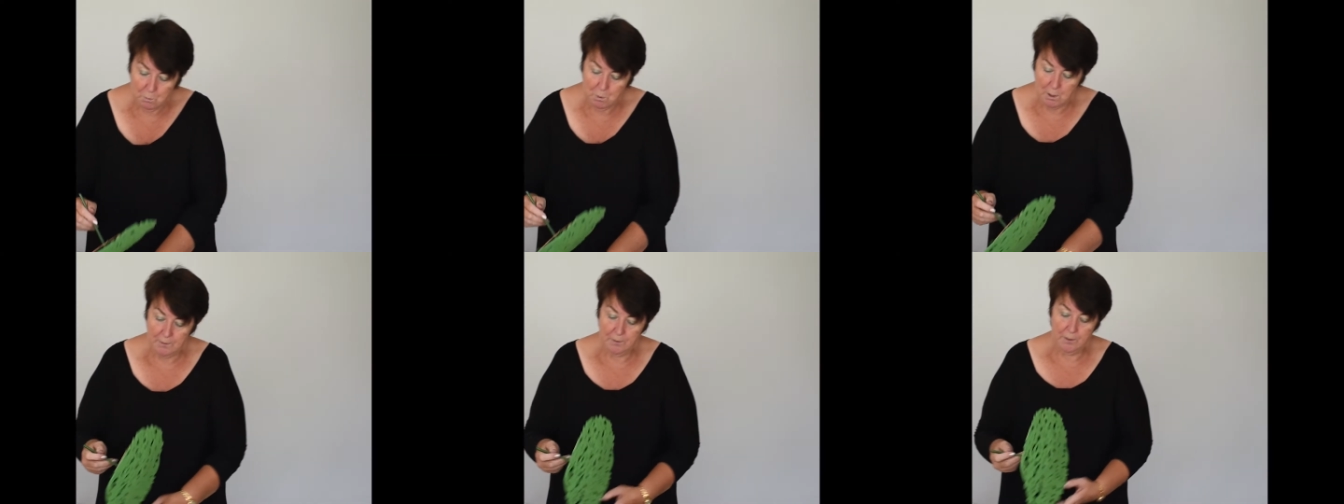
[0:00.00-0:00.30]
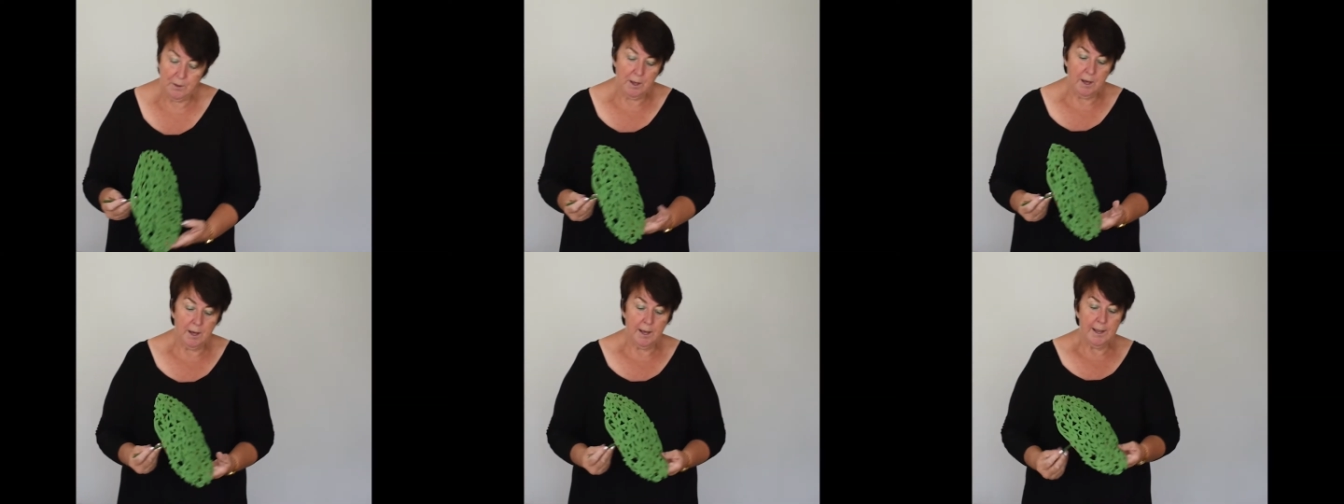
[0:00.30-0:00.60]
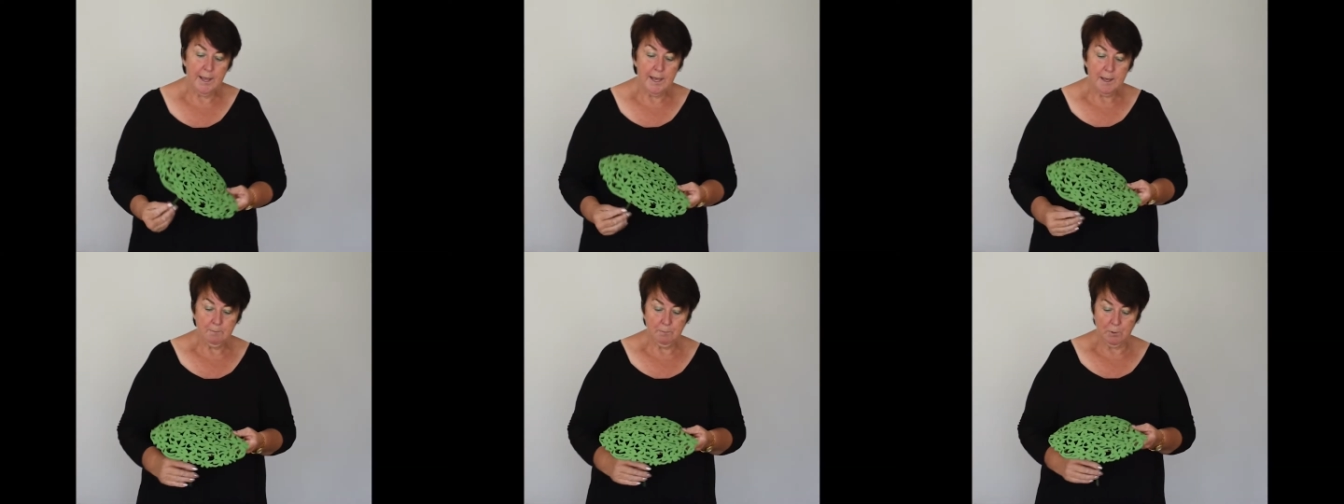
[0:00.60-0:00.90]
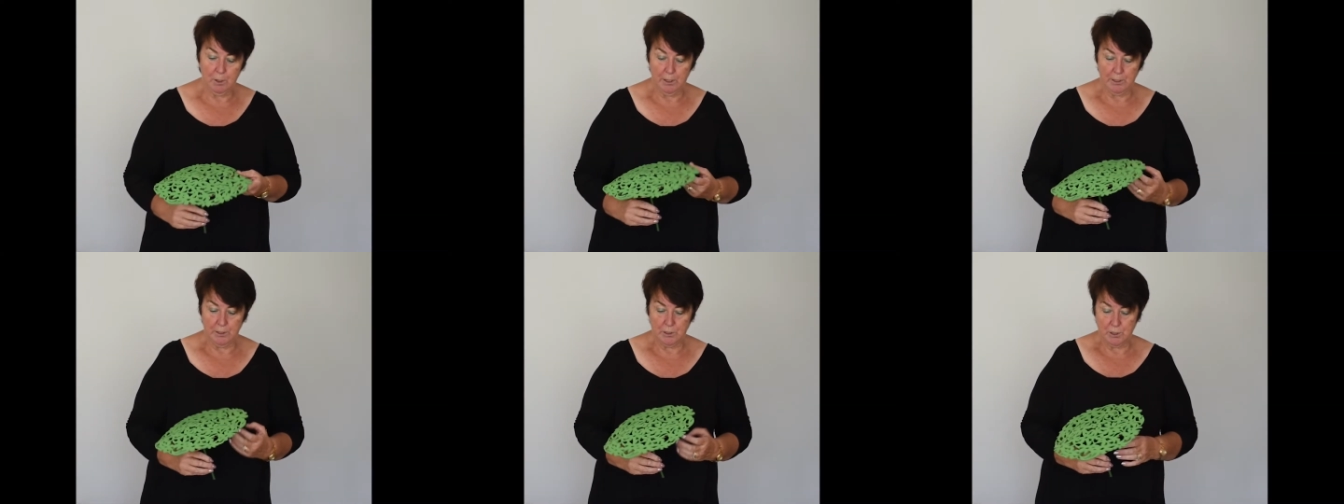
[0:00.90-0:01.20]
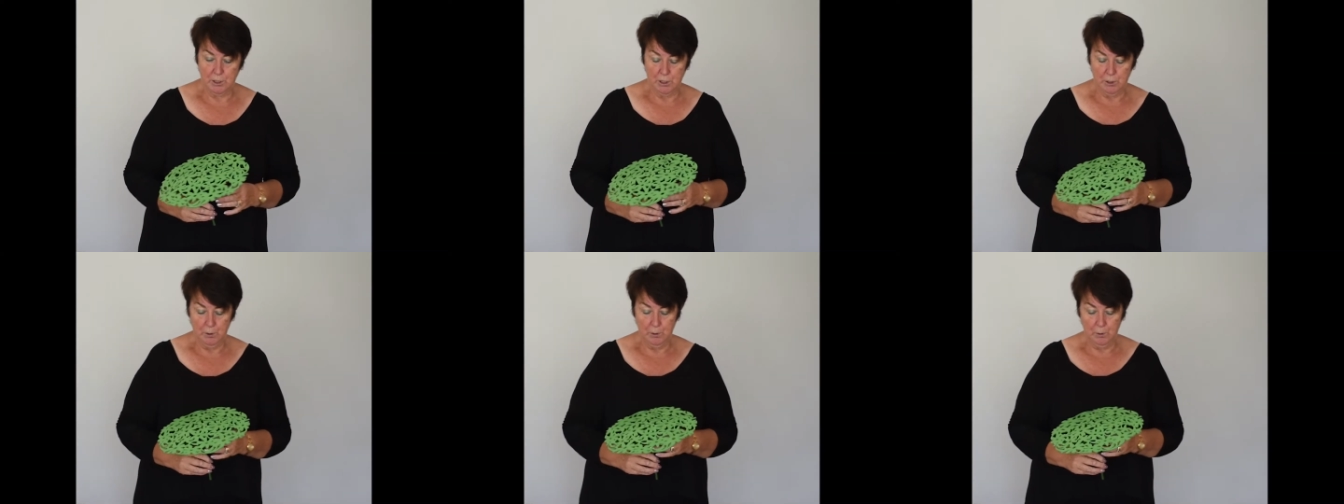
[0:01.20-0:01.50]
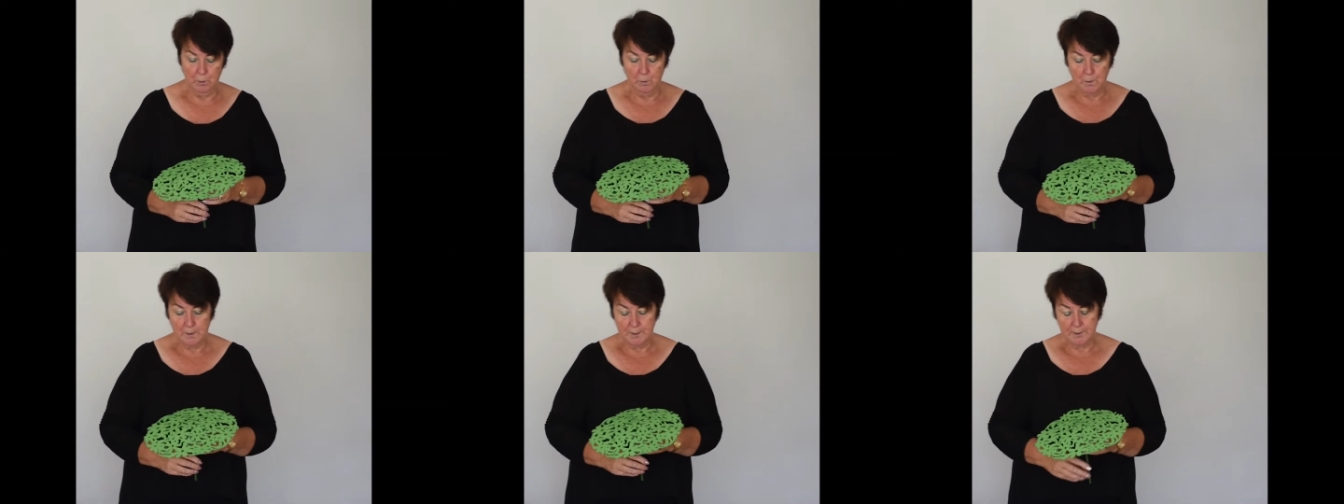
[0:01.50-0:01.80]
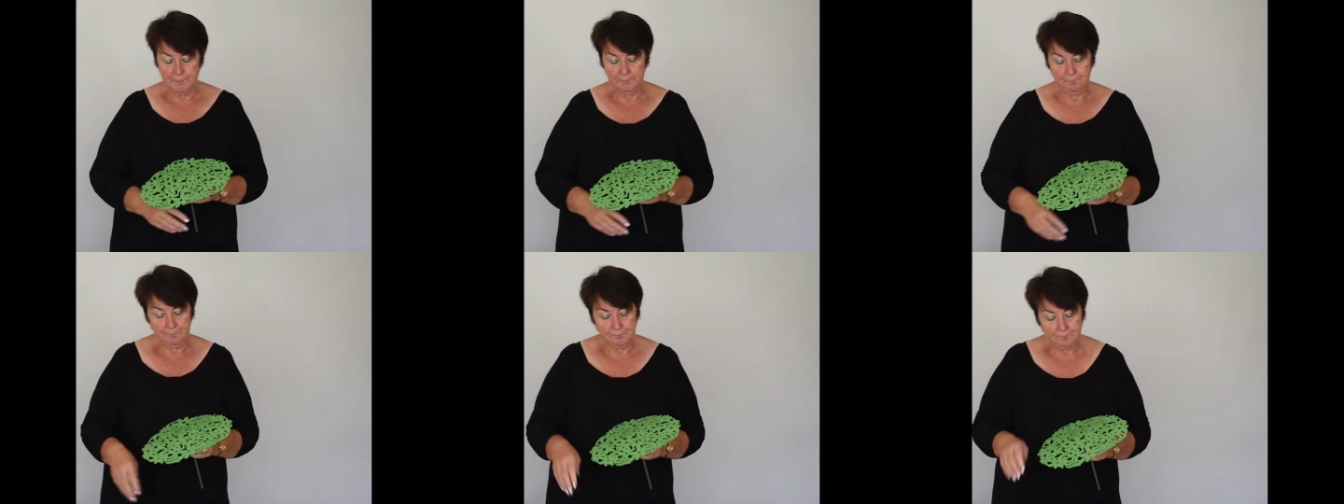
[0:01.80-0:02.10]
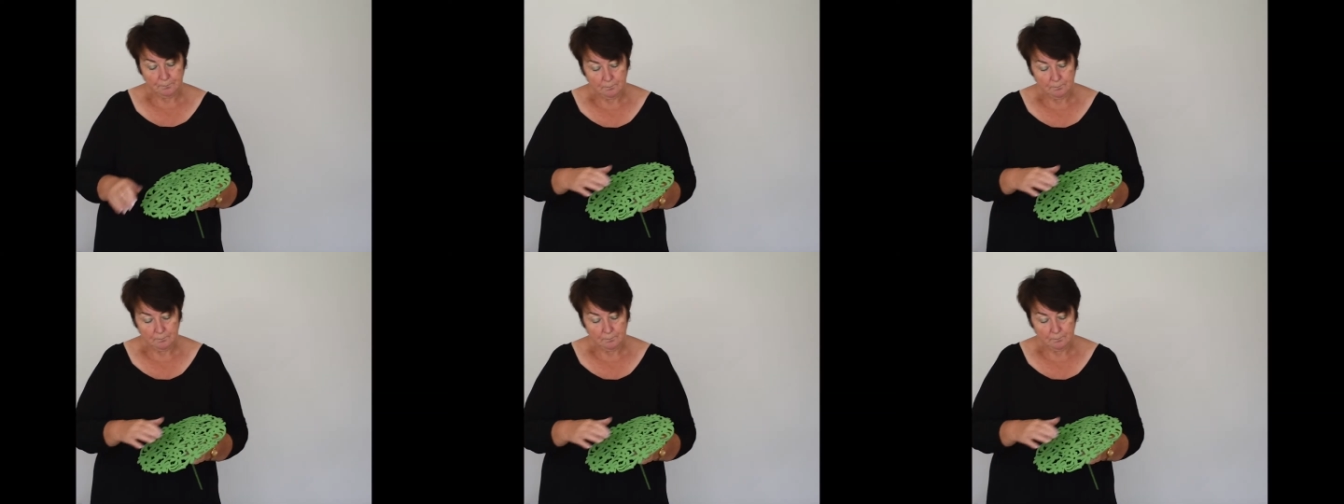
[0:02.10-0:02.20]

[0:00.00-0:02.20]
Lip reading: one that I am going to use